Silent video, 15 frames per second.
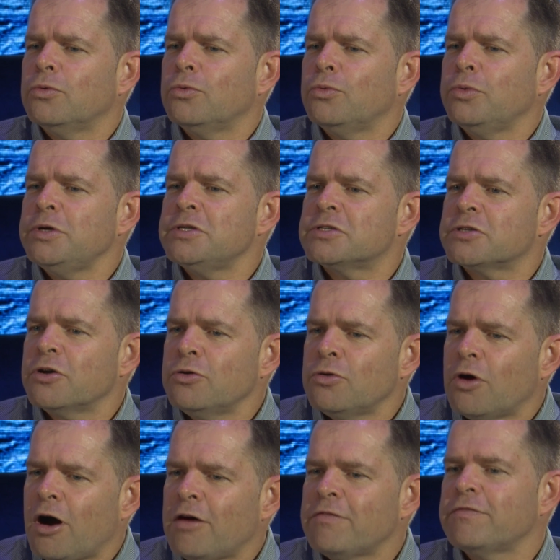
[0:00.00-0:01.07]
we
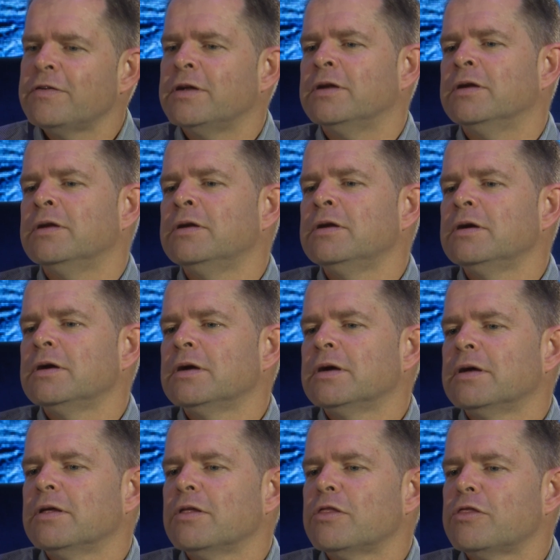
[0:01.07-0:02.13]
so often
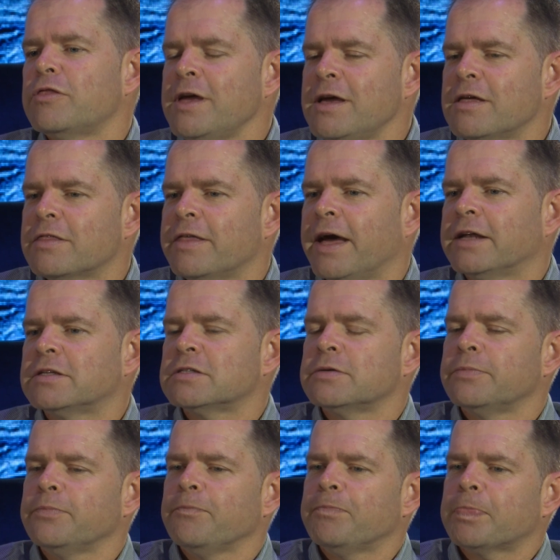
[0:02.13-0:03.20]
think that
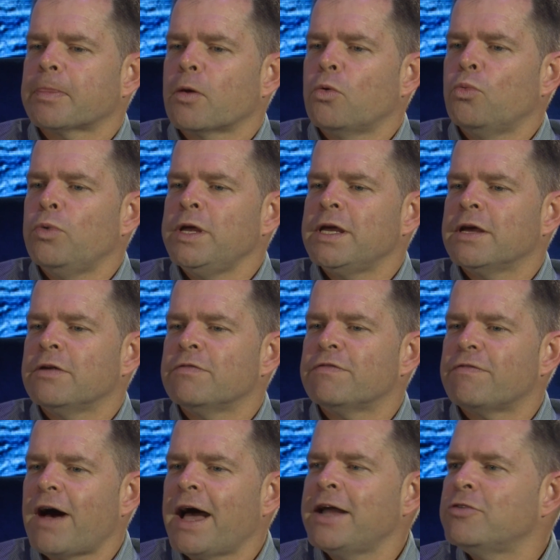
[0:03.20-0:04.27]
we can
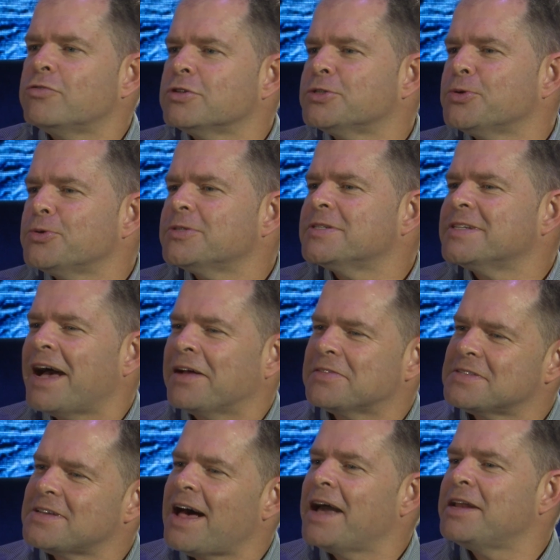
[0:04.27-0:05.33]
find resources
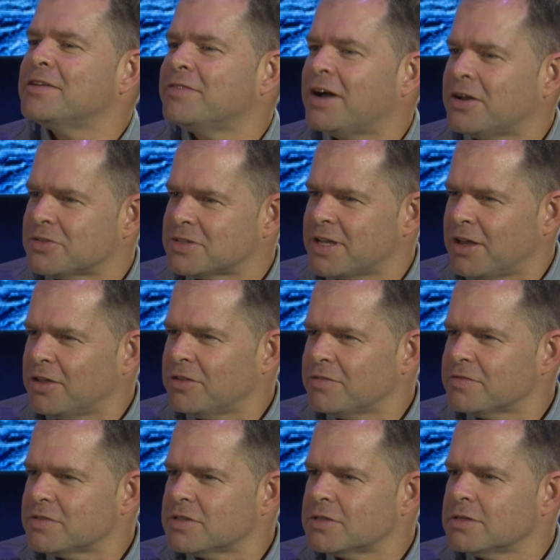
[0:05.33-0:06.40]
outside of
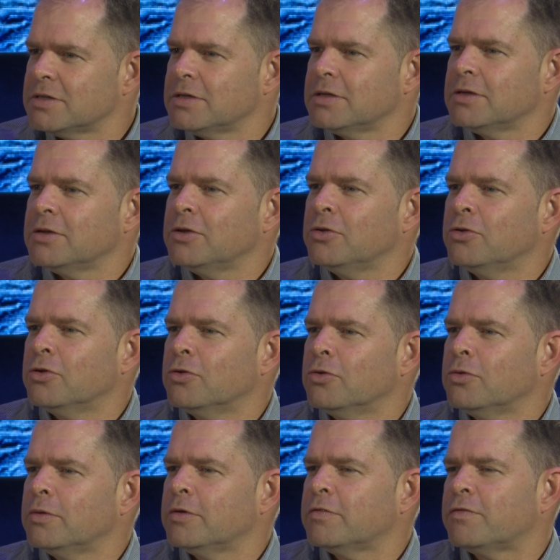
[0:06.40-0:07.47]
ourselves,
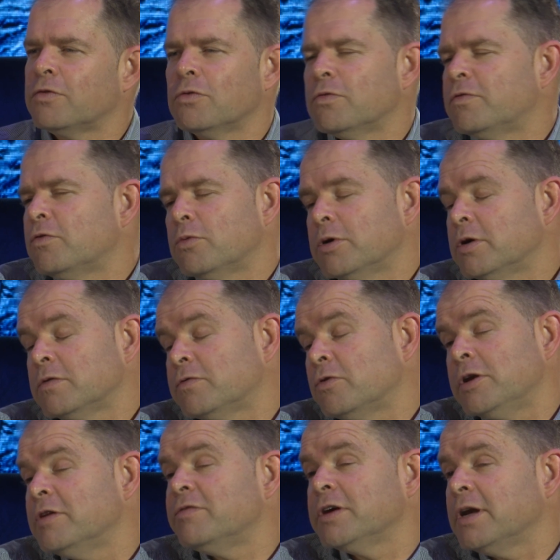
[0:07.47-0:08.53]
for
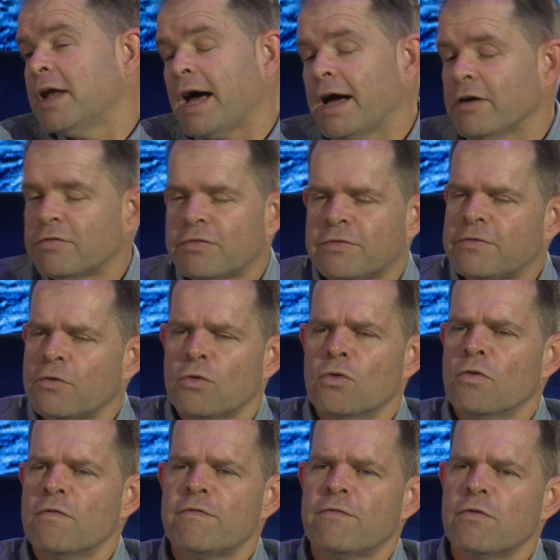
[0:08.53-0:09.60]
living life
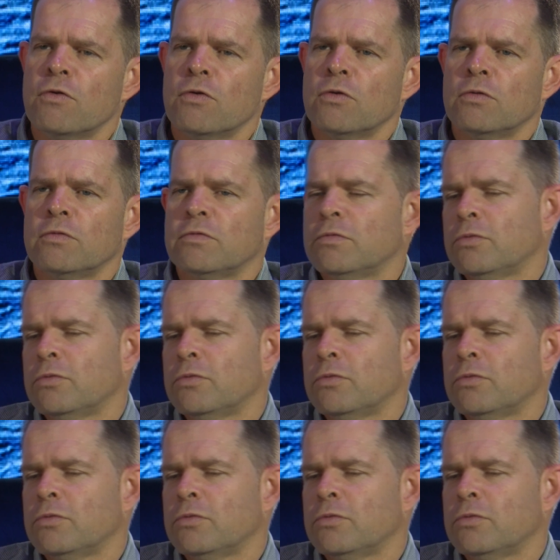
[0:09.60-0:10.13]
or for